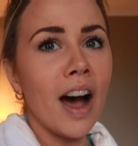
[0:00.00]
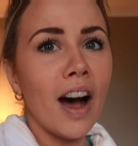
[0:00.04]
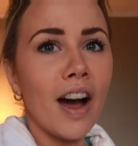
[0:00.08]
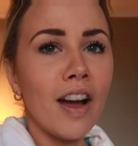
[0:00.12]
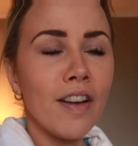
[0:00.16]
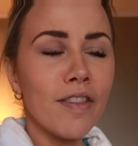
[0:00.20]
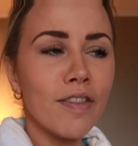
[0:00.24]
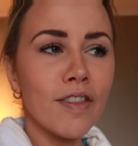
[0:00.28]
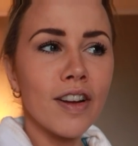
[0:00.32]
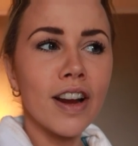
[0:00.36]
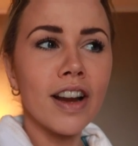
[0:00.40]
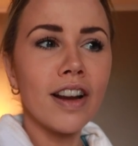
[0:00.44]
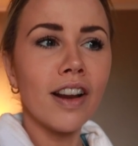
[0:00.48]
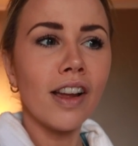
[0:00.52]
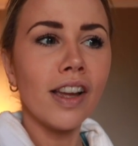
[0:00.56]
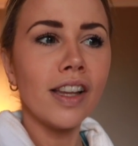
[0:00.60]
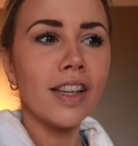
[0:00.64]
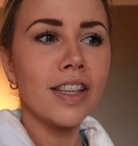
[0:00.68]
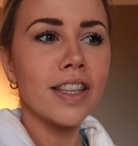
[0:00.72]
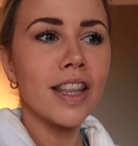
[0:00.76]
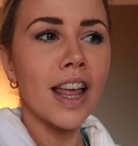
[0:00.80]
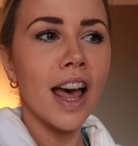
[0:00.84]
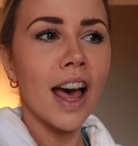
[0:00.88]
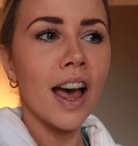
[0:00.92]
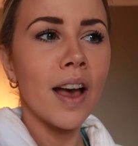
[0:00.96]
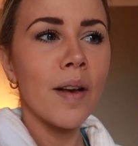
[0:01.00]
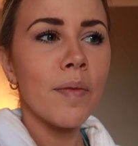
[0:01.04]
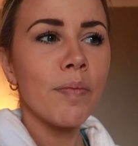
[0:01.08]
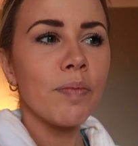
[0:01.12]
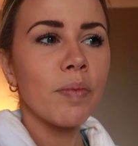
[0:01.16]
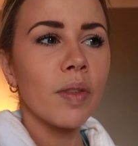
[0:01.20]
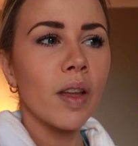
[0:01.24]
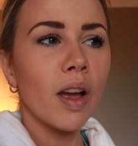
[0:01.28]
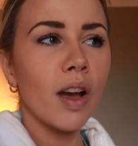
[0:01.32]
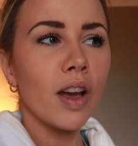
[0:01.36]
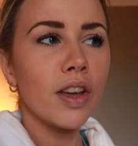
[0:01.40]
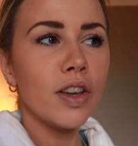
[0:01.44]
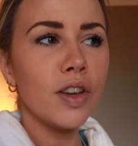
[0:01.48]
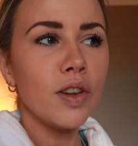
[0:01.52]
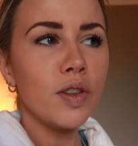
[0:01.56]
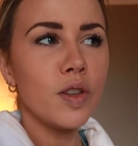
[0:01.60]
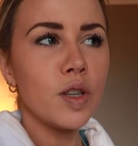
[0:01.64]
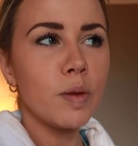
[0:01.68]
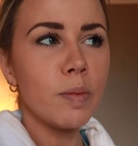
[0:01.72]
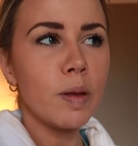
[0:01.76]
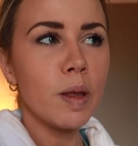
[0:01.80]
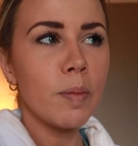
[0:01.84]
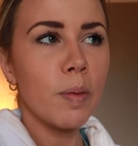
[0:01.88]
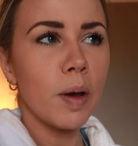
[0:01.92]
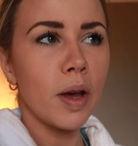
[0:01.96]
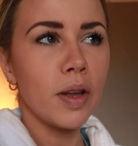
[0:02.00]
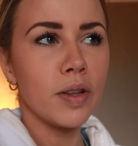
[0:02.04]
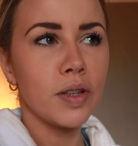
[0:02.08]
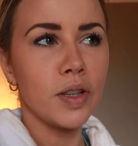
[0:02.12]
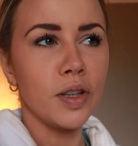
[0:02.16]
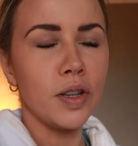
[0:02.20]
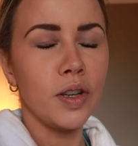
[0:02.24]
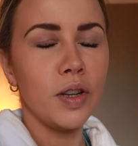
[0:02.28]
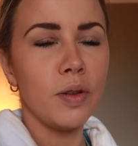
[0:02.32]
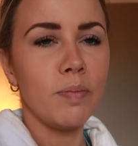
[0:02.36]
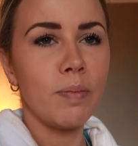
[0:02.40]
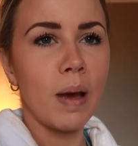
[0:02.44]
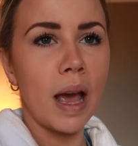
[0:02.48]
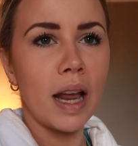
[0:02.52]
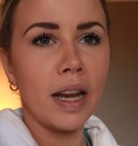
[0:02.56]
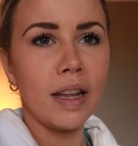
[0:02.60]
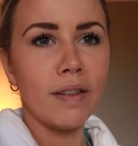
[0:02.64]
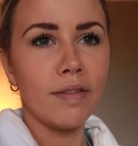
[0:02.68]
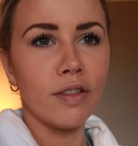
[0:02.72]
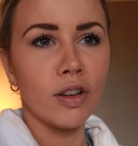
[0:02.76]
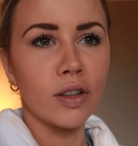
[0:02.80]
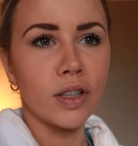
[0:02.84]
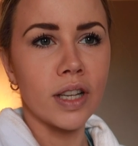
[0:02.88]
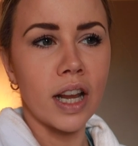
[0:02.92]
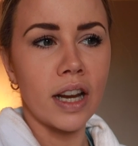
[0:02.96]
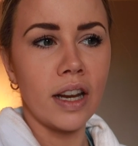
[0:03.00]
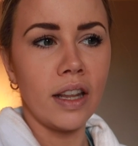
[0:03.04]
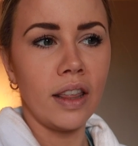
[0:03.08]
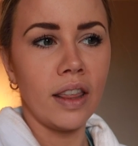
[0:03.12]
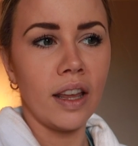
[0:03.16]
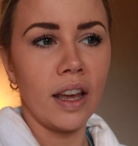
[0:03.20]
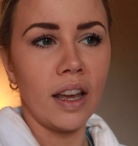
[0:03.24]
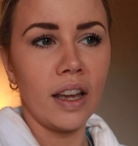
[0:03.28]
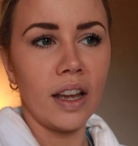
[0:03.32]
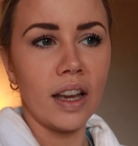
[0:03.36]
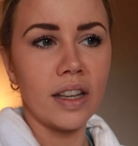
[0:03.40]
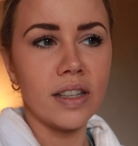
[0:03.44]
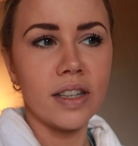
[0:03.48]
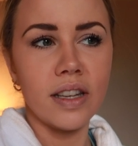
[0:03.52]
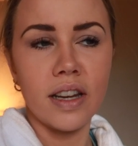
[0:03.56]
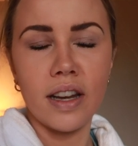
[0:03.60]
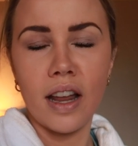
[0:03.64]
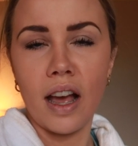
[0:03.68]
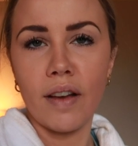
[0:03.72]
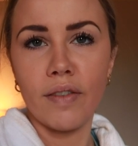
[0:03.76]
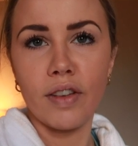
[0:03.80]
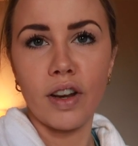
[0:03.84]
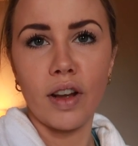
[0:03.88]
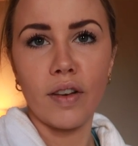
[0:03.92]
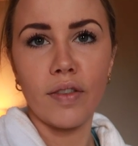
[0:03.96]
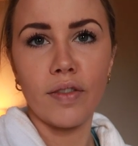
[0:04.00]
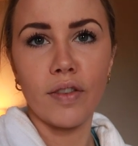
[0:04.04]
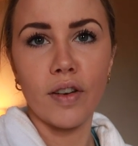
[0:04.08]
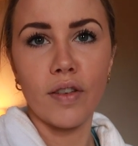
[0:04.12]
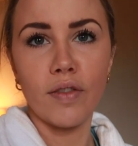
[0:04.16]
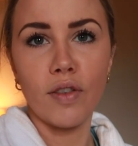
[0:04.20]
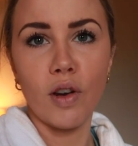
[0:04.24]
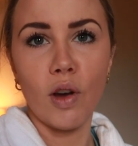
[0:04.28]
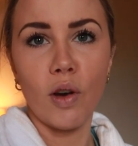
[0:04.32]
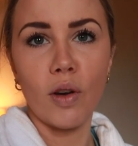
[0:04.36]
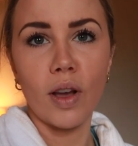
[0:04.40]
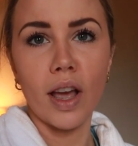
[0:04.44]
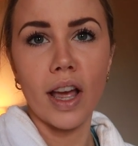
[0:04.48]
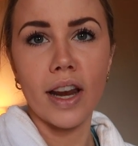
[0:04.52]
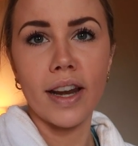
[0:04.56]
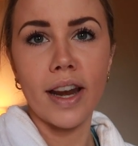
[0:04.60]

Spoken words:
I've realised that I used to be the person who barely vlogged anything and didn't have enough for a vlog,